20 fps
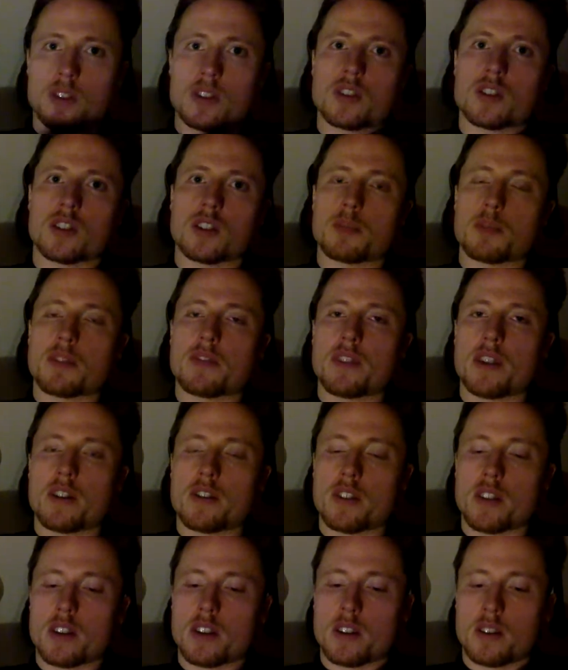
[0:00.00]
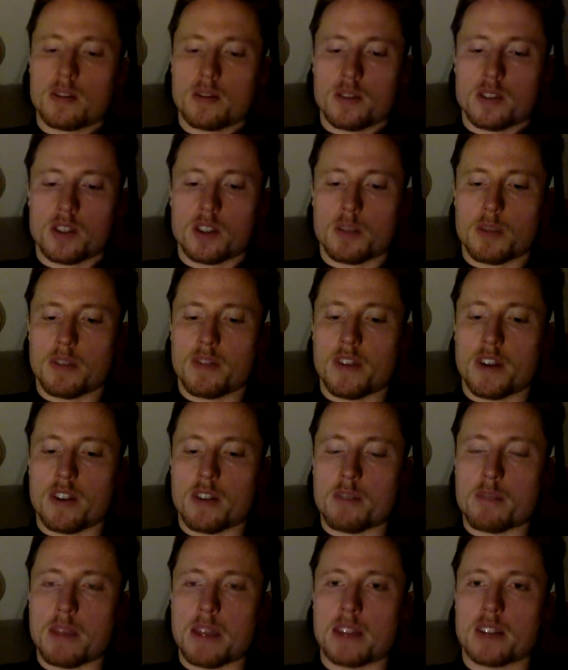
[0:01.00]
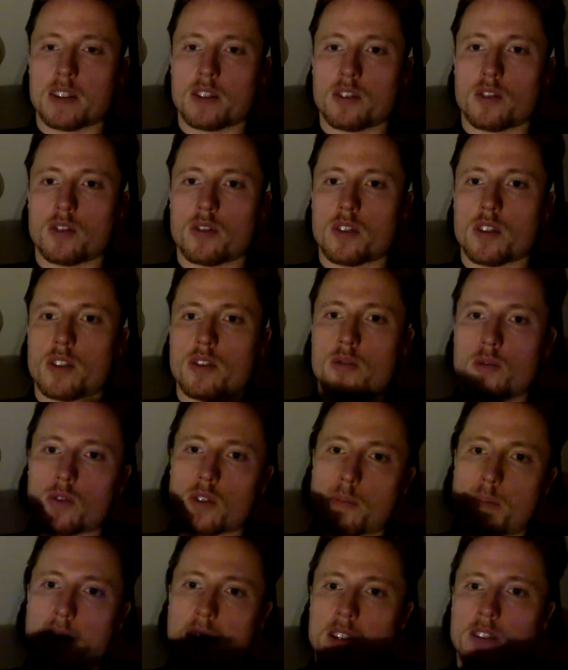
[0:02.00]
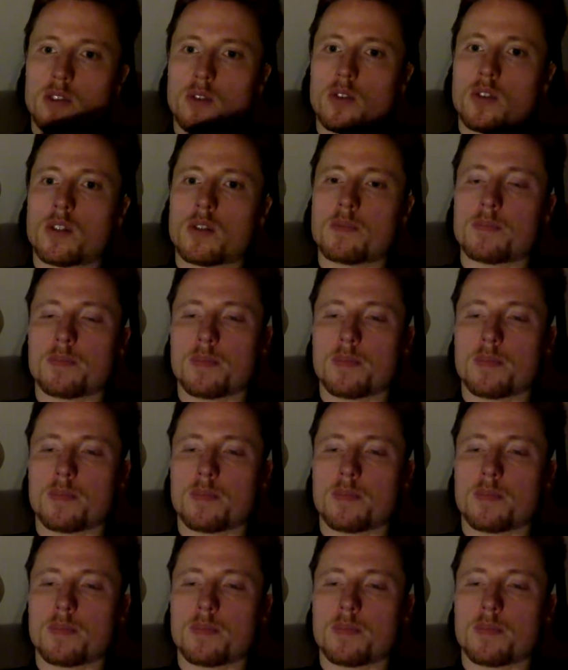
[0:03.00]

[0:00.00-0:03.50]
It's gonna be very mandatory through the back door.